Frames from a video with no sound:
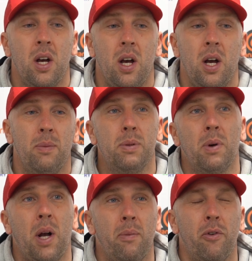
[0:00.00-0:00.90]
Um, he's
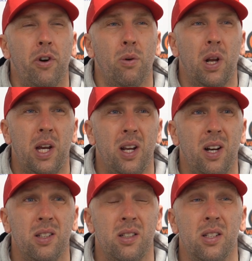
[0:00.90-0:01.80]
become a real
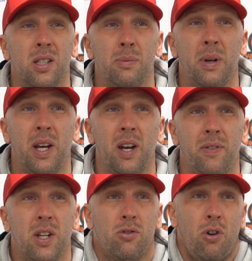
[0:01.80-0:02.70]
leader since he's been here. I
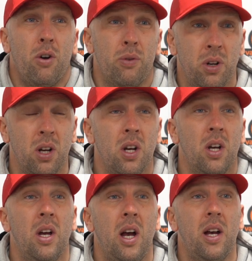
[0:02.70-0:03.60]
think he's grown
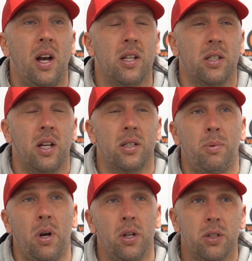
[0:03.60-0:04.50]
as as a
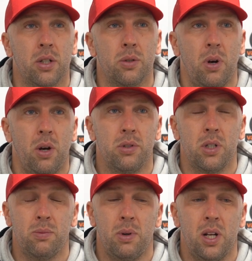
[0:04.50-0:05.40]
person as well
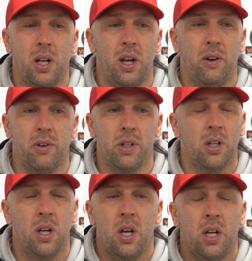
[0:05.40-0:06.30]
since being here, and
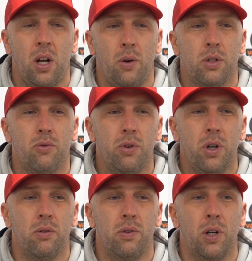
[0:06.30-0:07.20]
you know, he's a
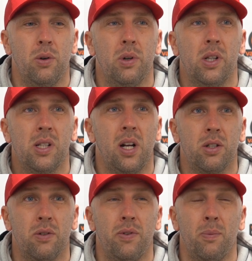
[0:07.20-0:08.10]
real, real
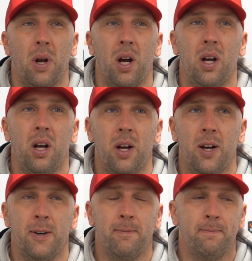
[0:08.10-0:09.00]
intelligent footballer.
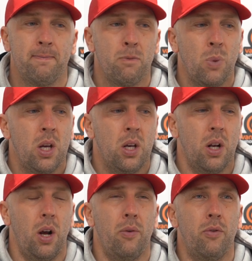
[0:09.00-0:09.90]
Um,
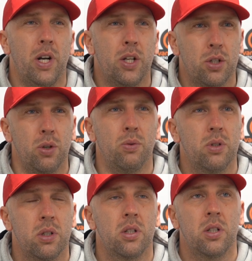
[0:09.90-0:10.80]
you know, and really
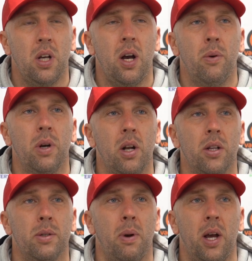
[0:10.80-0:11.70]
suits how we
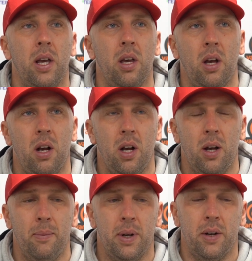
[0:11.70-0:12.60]
like to play.
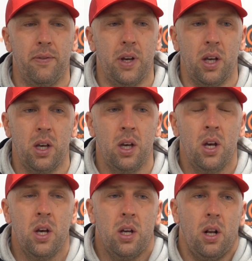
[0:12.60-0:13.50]
Um, and I think, you
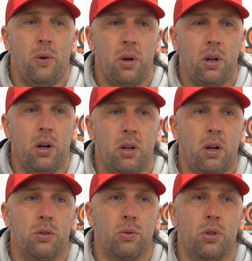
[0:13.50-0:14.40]
know, our,
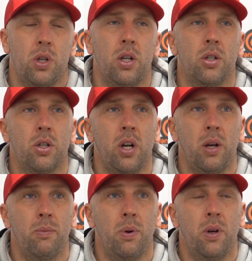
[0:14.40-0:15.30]
our sort of change of
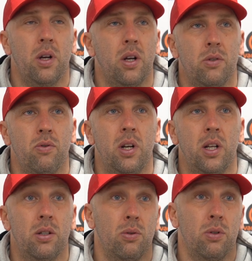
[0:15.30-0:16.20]
shape has
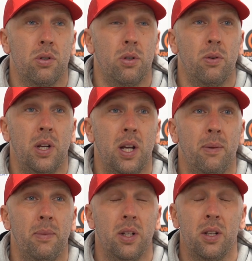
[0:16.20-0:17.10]
really sort of suited
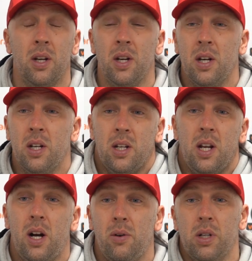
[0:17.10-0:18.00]
him. And
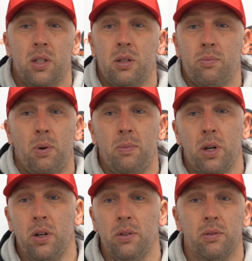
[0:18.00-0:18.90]
now he's
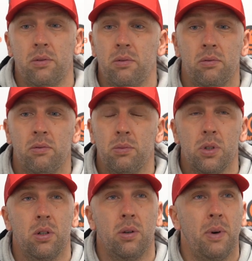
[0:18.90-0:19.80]
probably on,
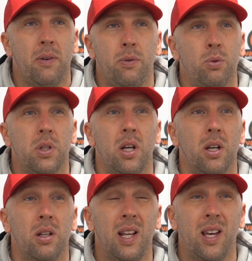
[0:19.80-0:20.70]
what's he on, about
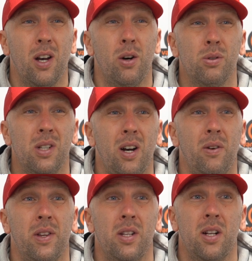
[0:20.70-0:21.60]
fourteen league goals
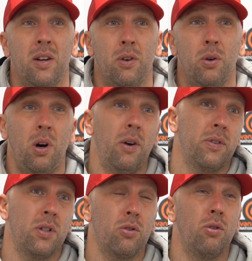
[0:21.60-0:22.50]
now at this level
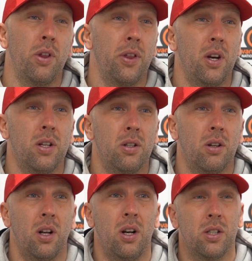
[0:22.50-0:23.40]
after scoring thirty
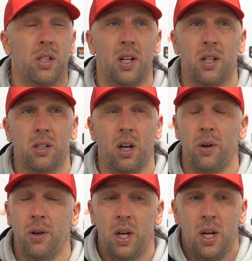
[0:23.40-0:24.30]
odd last year.
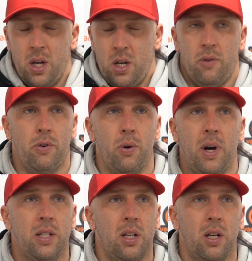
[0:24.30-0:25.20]
So a real
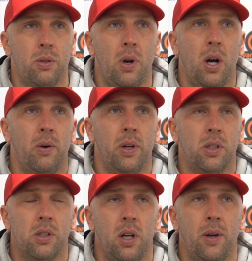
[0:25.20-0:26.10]
asset as well.
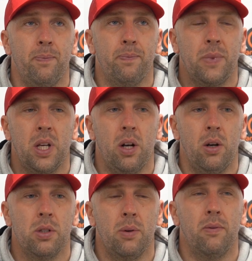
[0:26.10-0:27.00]
And um, you
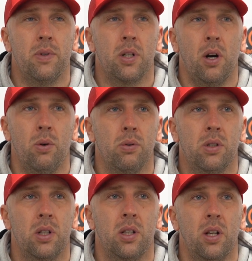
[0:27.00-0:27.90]
know, some of his
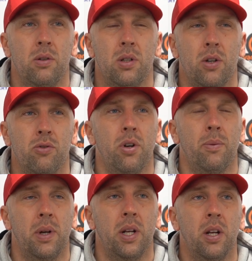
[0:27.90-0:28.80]
goals in those hundred
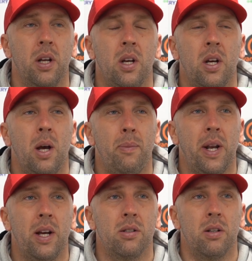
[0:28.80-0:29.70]
have been have
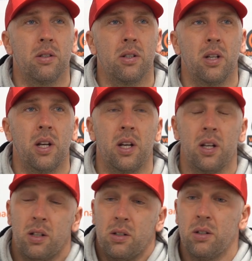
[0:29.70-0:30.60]
been excellent to see.
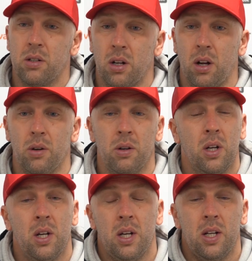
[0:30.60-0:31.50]
And you know,
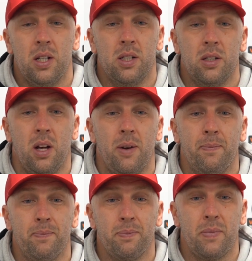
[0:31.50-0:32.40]
it's
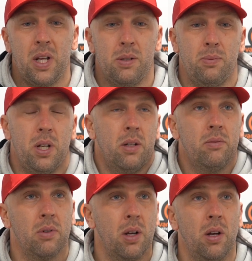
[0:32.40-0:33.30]
um, it's been
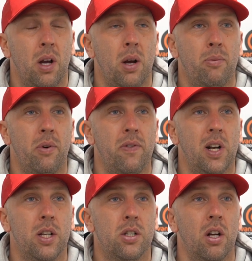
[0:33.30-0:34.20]
a
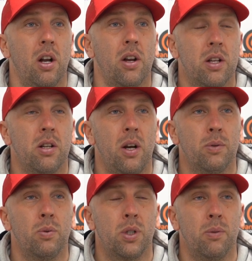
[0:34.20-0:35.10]
privilege a lot of the
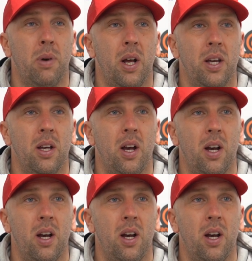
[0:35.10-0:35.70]
time to watch him play.